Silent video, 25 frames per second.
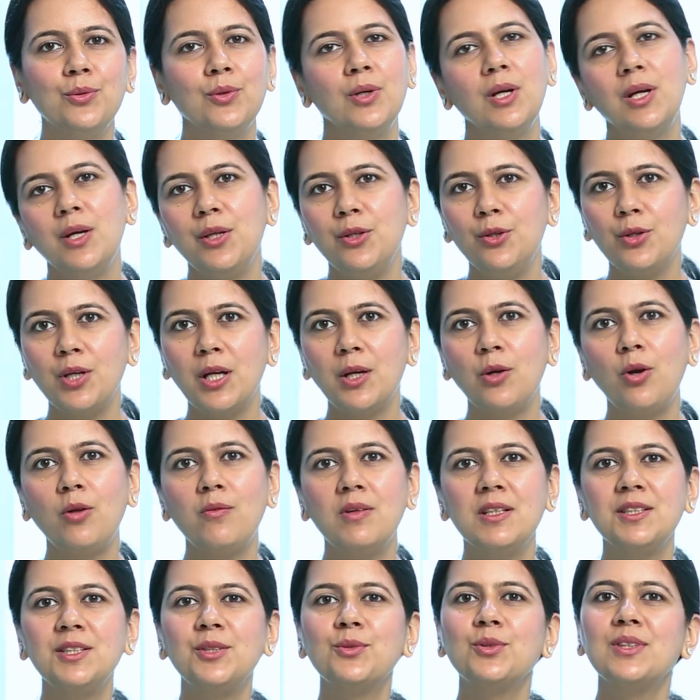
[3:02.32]
you, you can
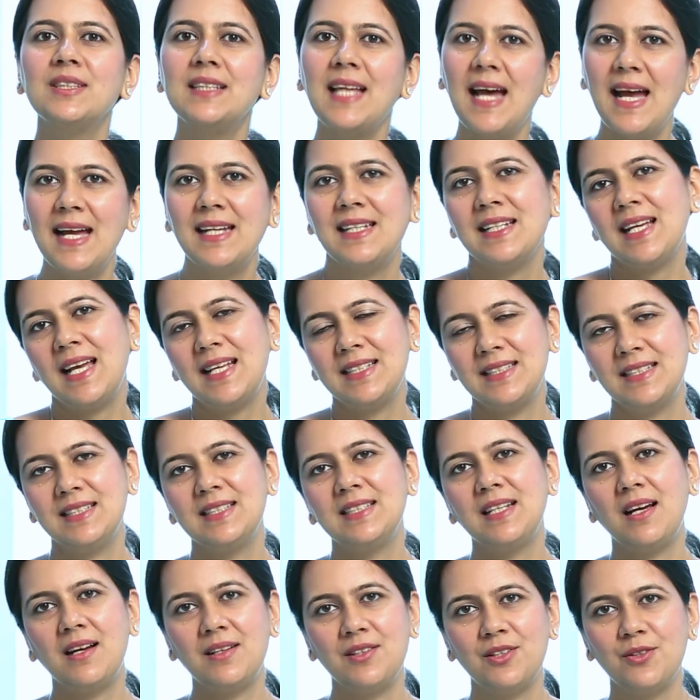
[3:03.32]
always use that as a
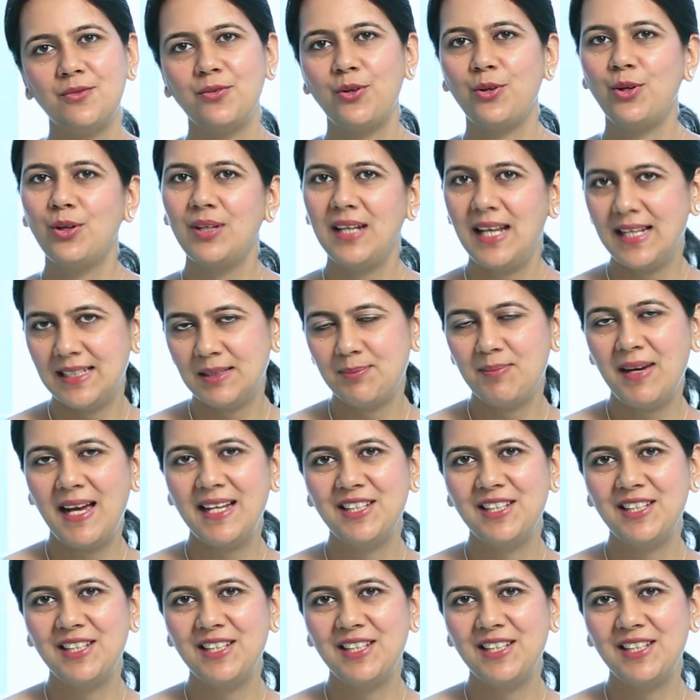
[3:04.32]
starter for your next